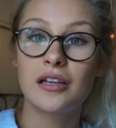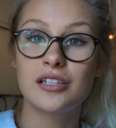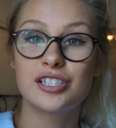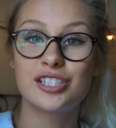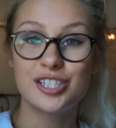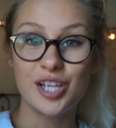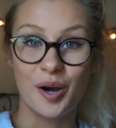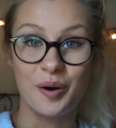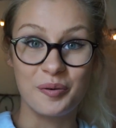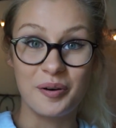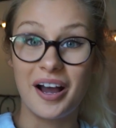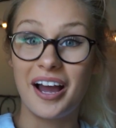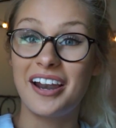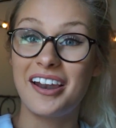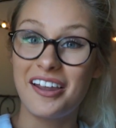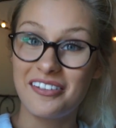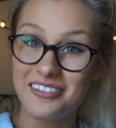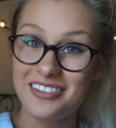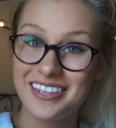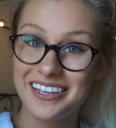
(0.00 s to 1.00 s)
So
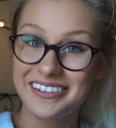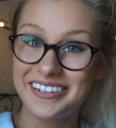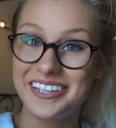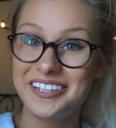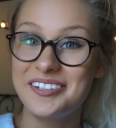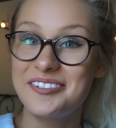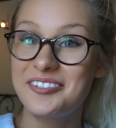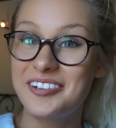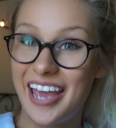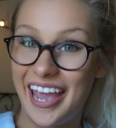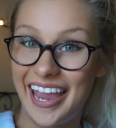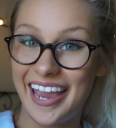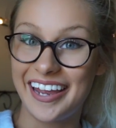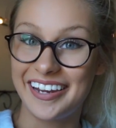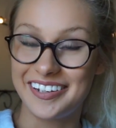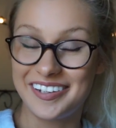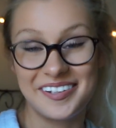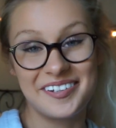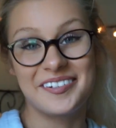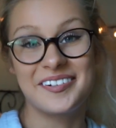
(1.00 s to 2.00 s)
another thing that you
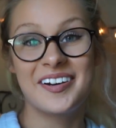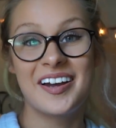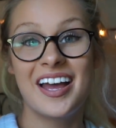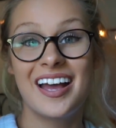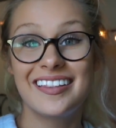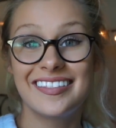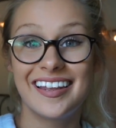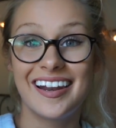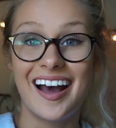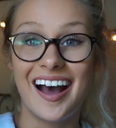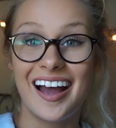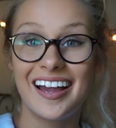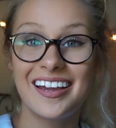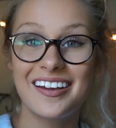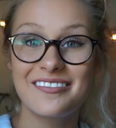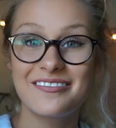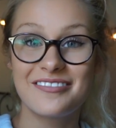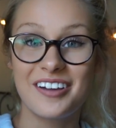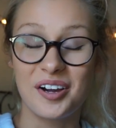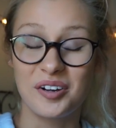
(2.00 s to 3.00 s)
can do that I
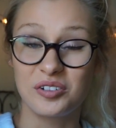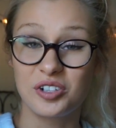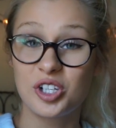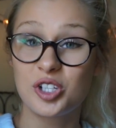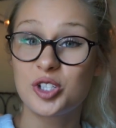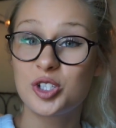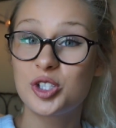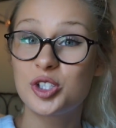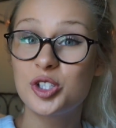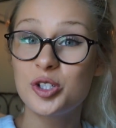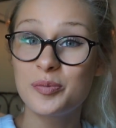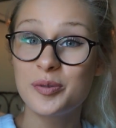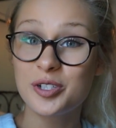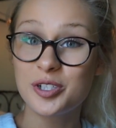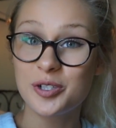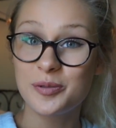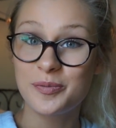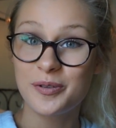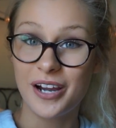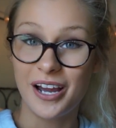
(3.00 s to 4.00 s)
have found
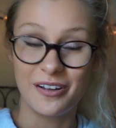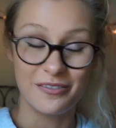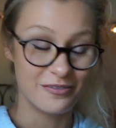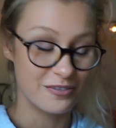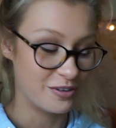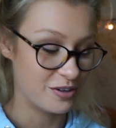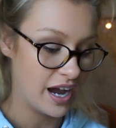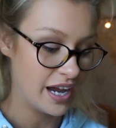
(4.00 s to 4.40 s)
super helpful,